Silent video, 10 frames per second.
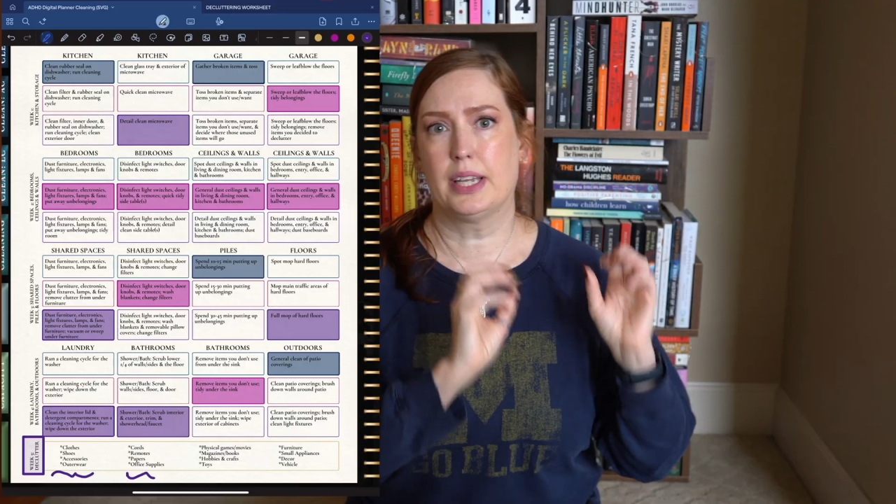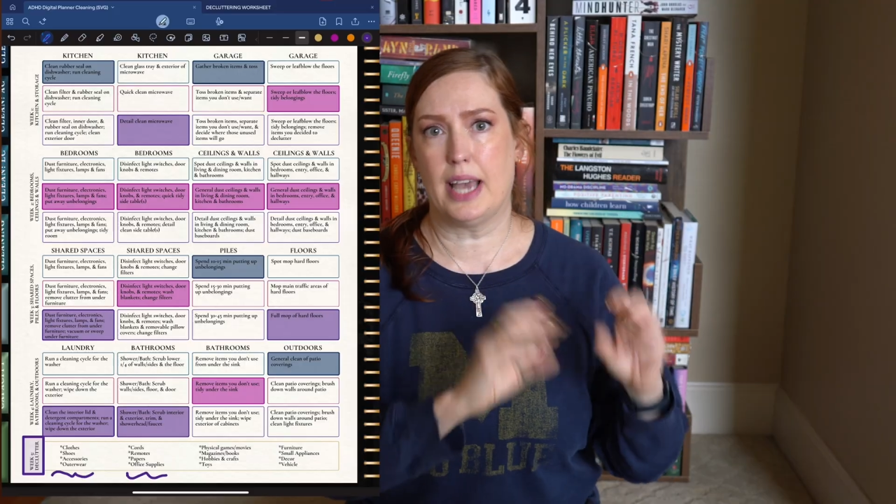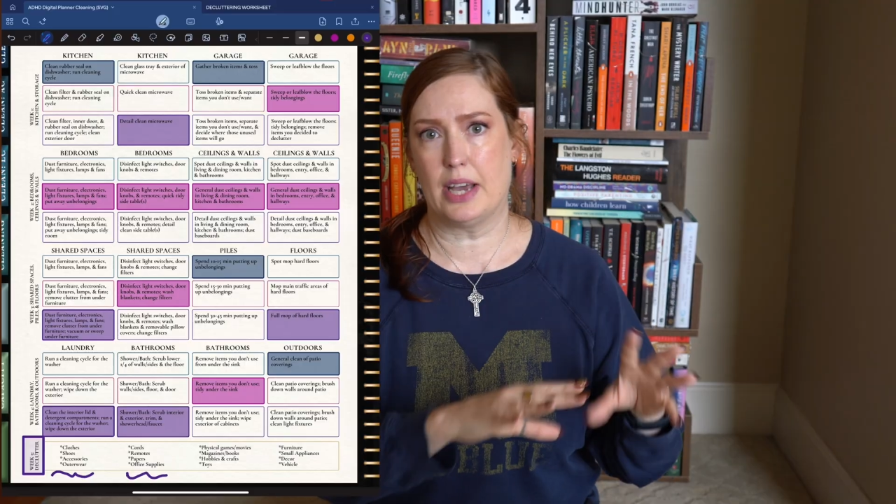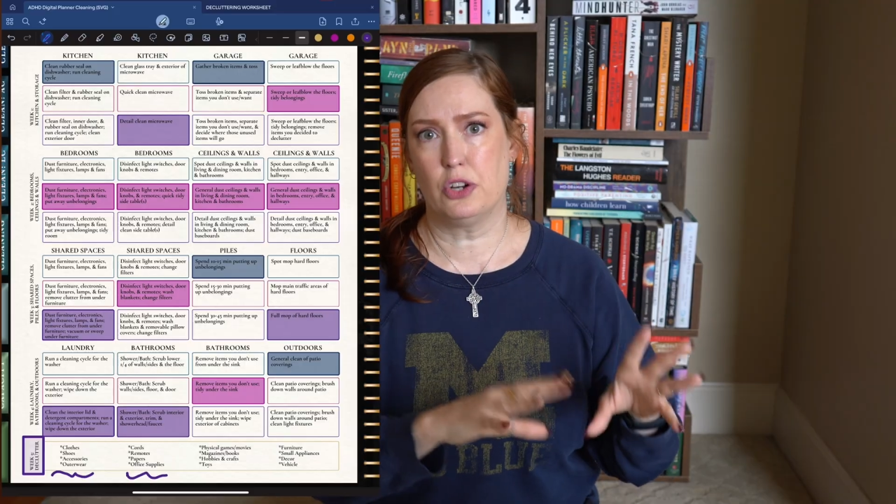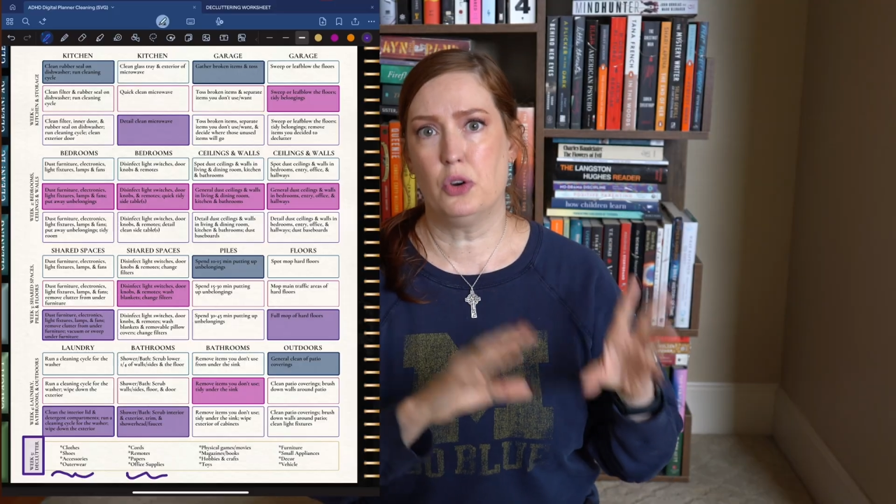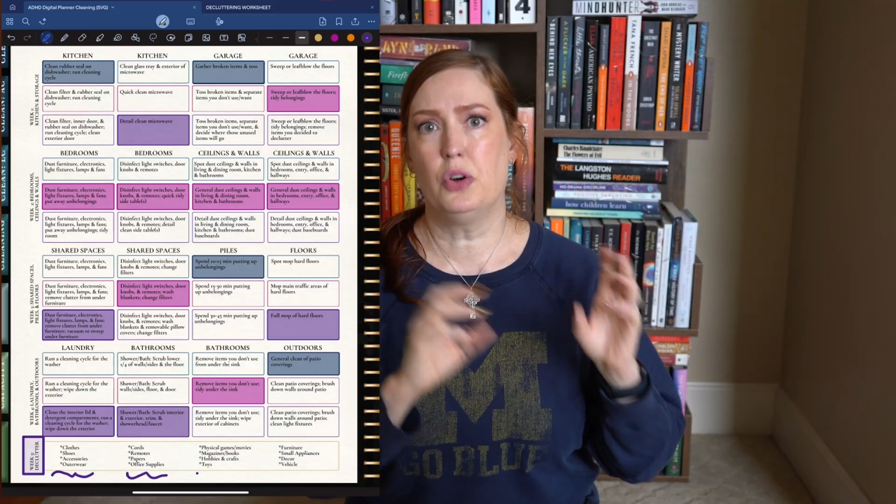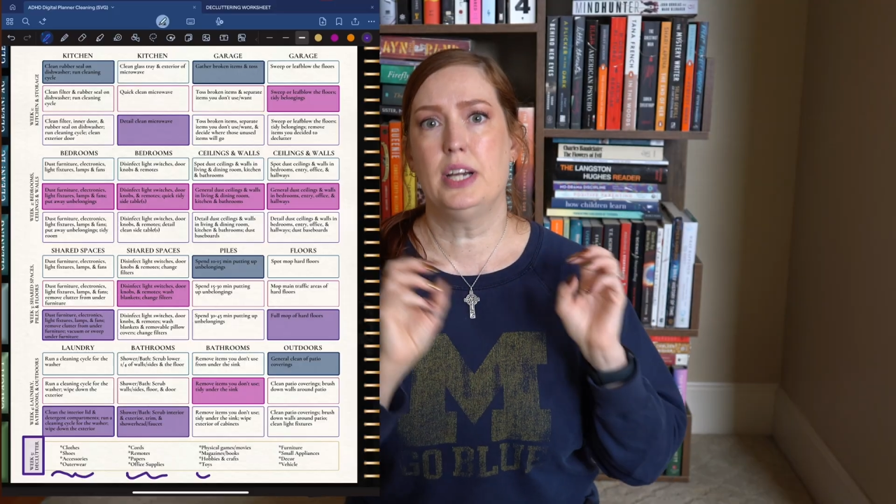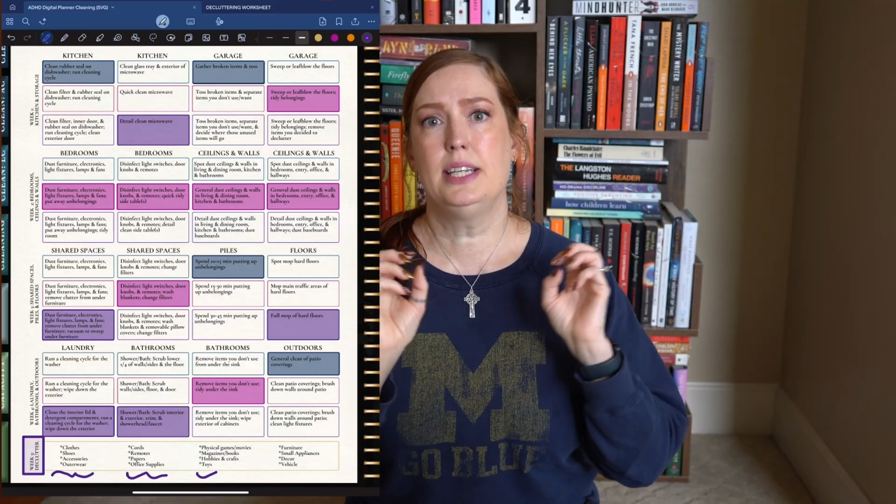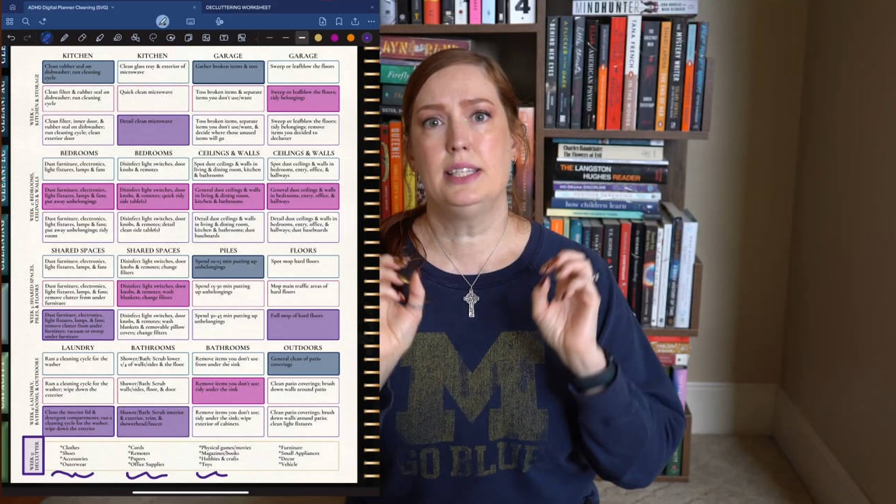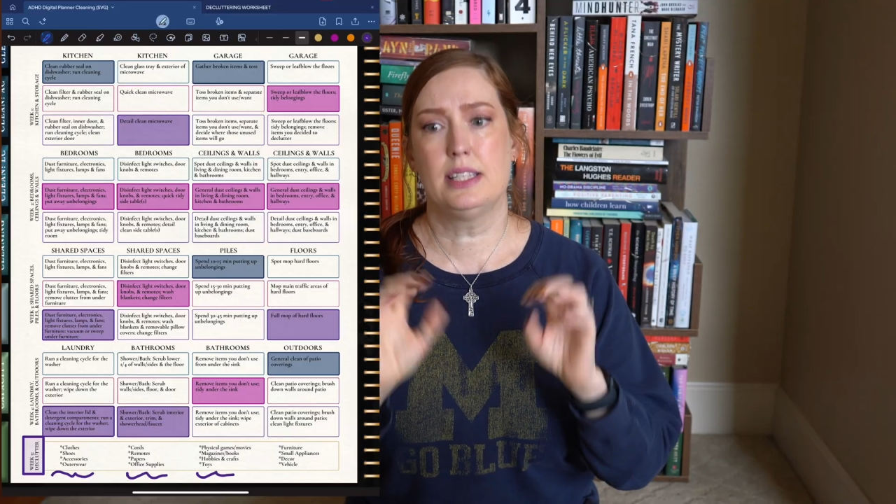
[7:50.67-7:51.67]

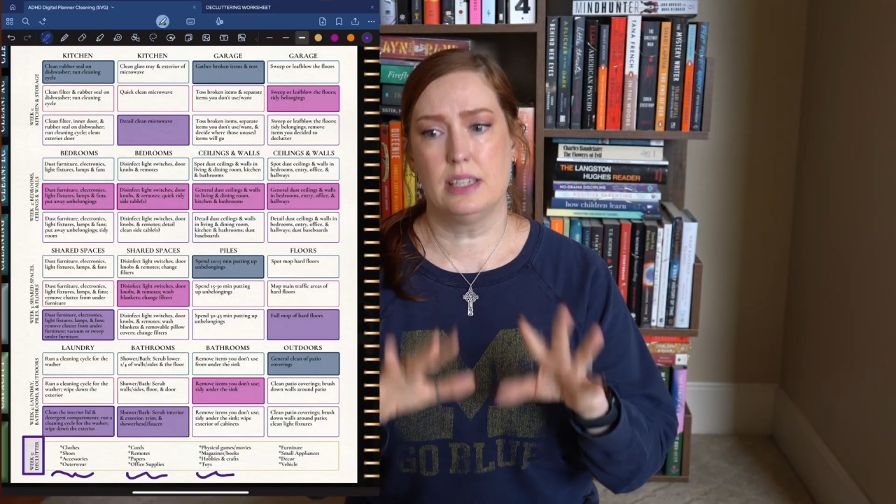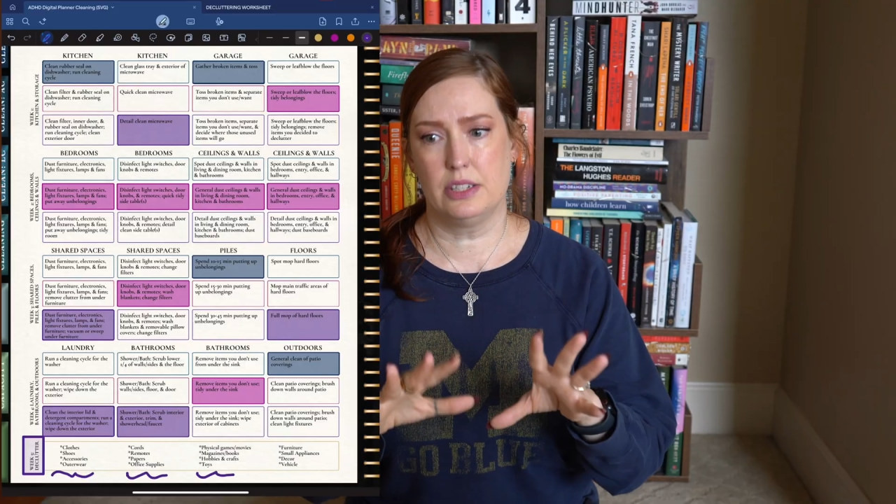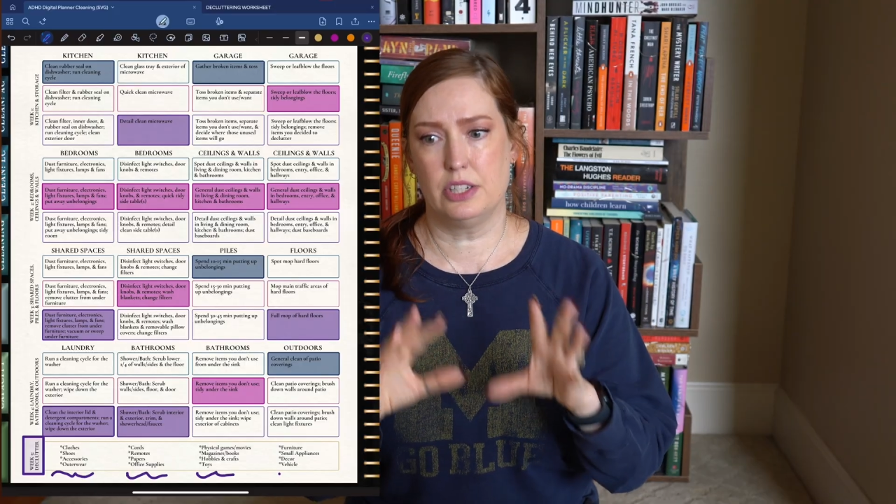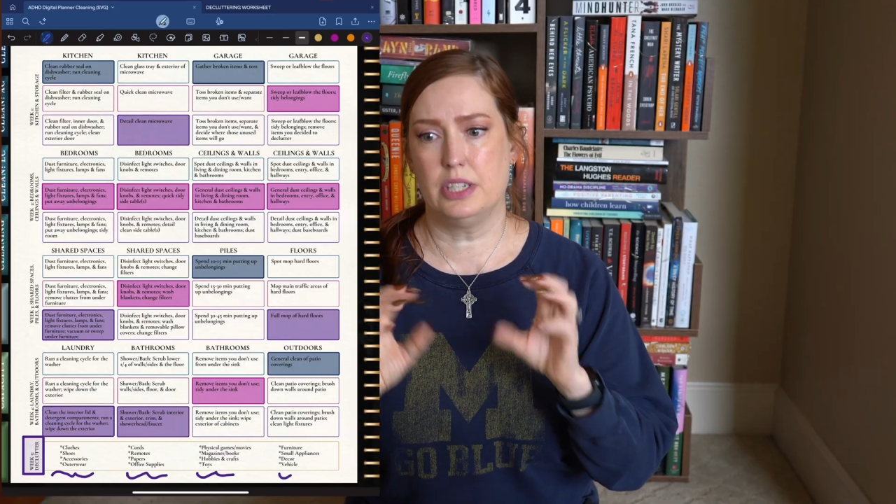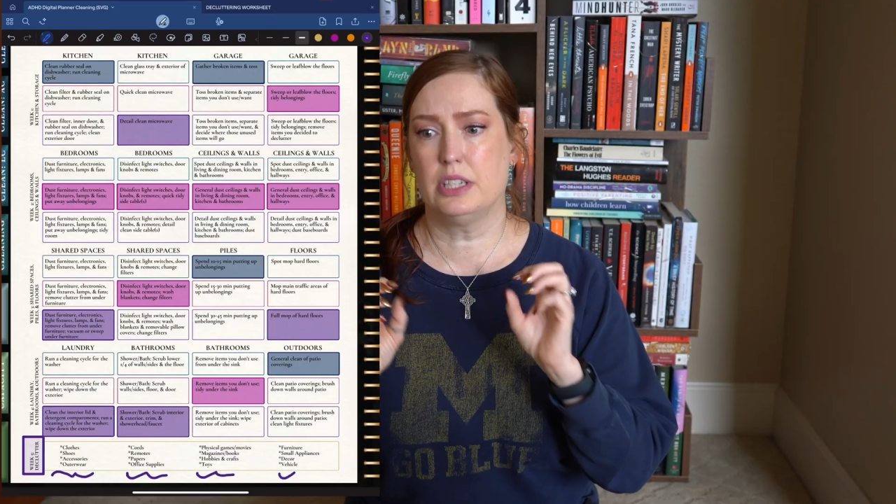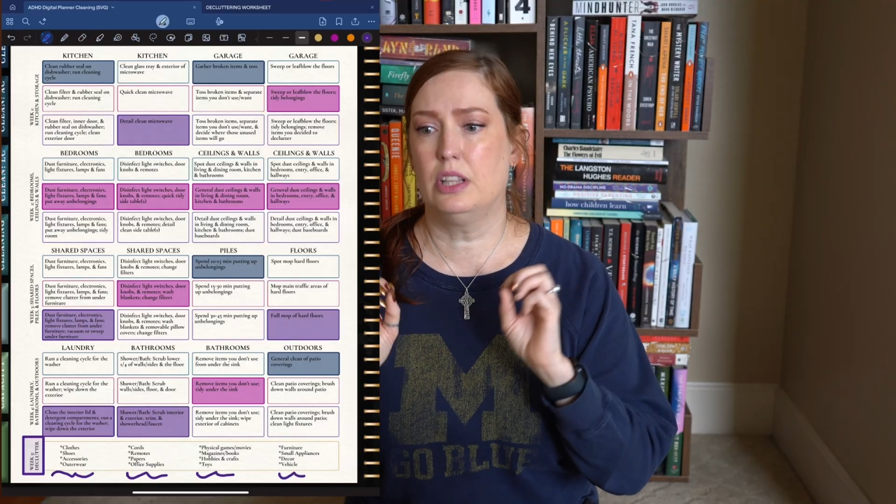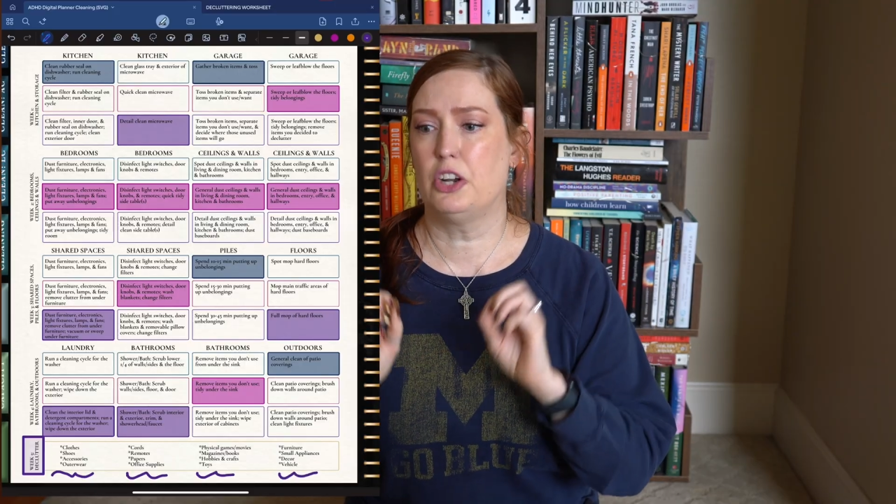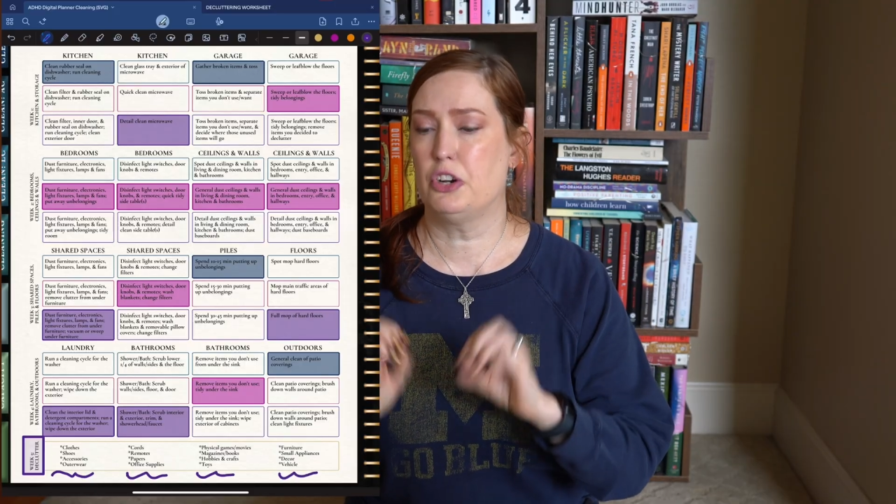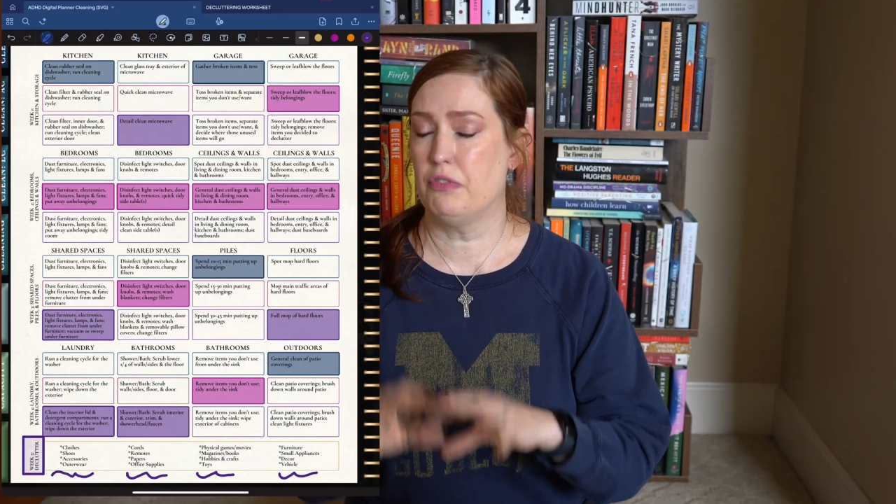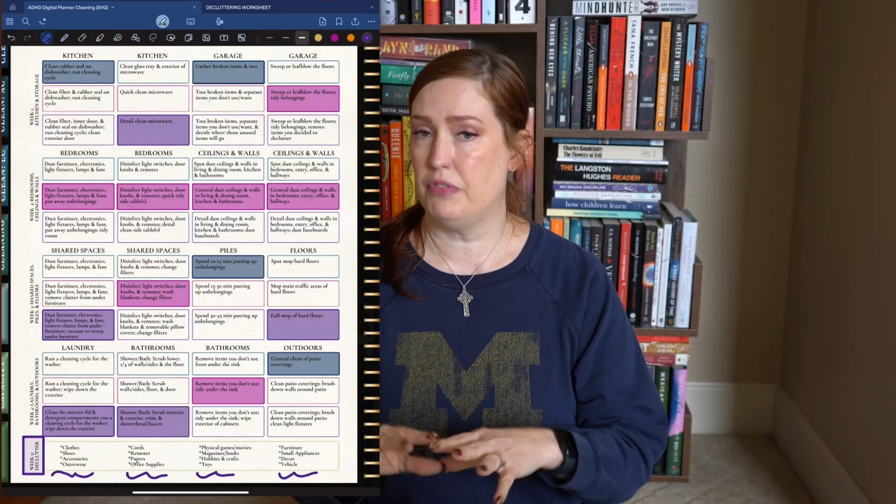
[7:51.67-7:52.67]
categories to declutter